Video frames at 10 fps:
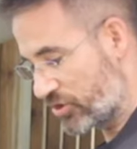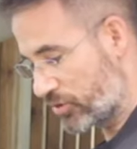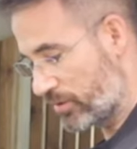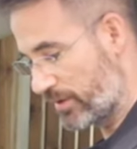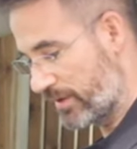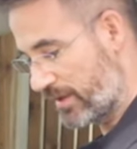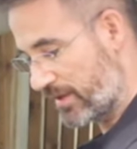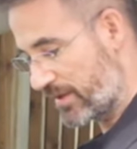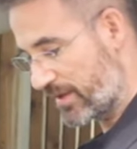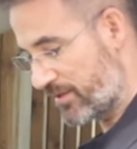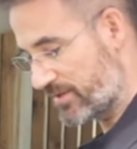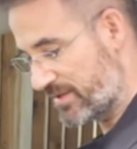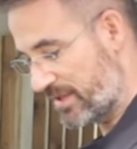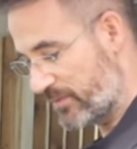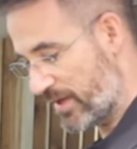sure that the
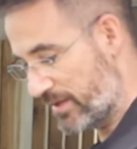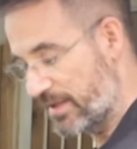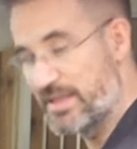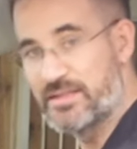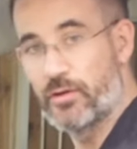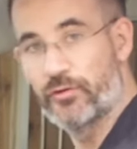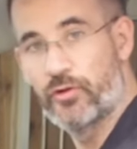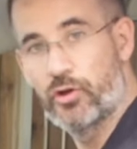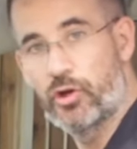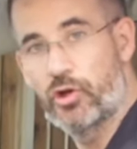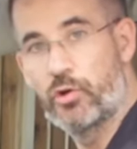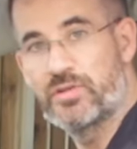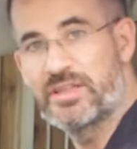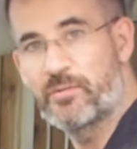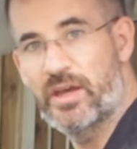seat pan is not
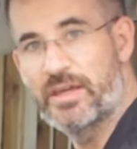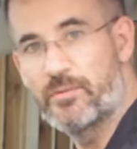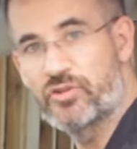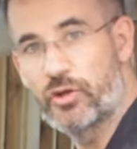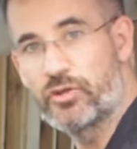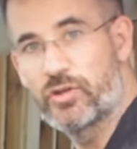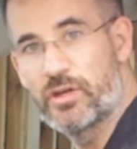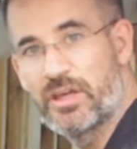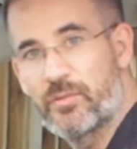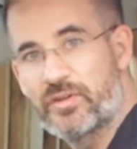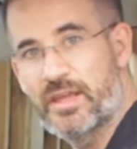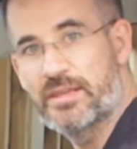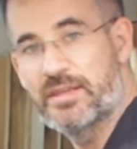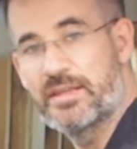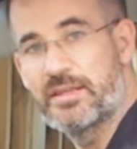closing my hip joint,
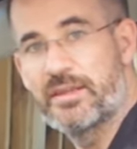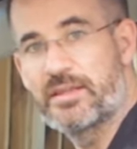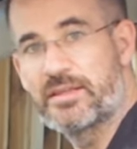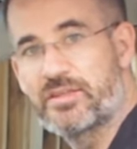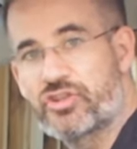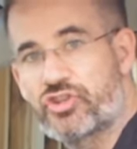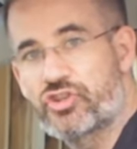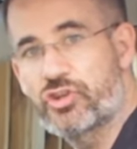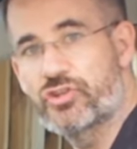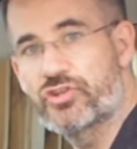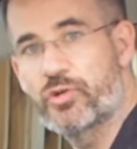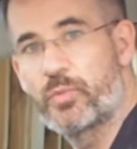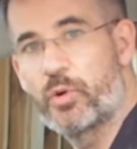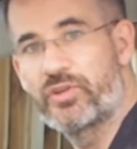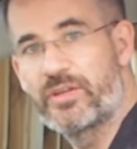but that it's just
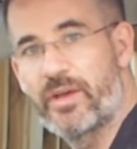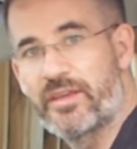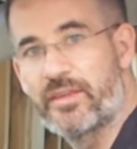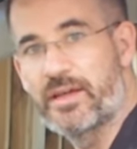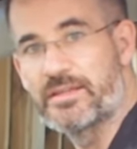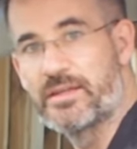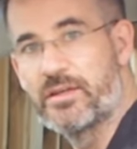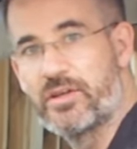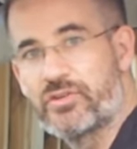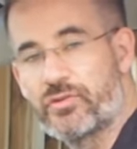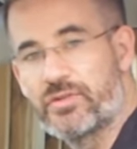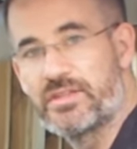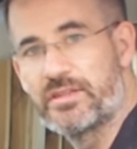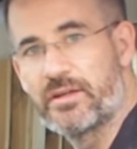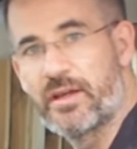supporting my thighs. So
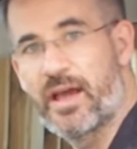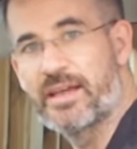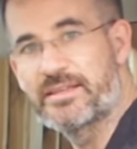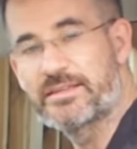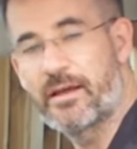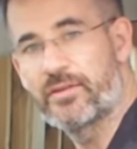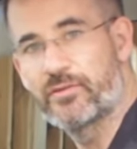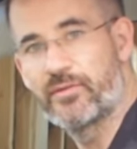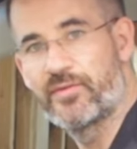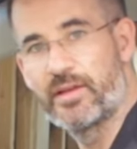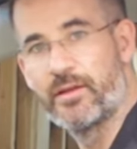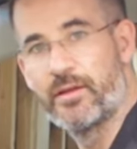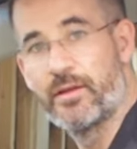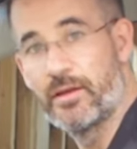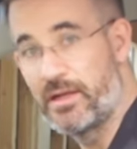here, I start to feel
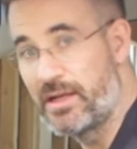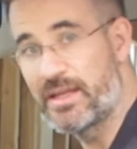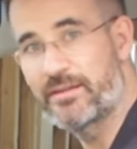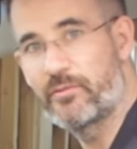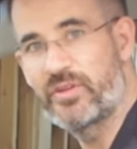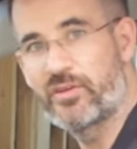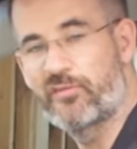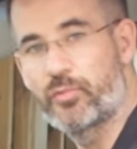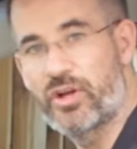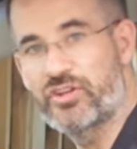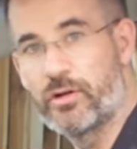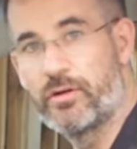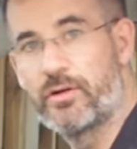a little bit of pressure,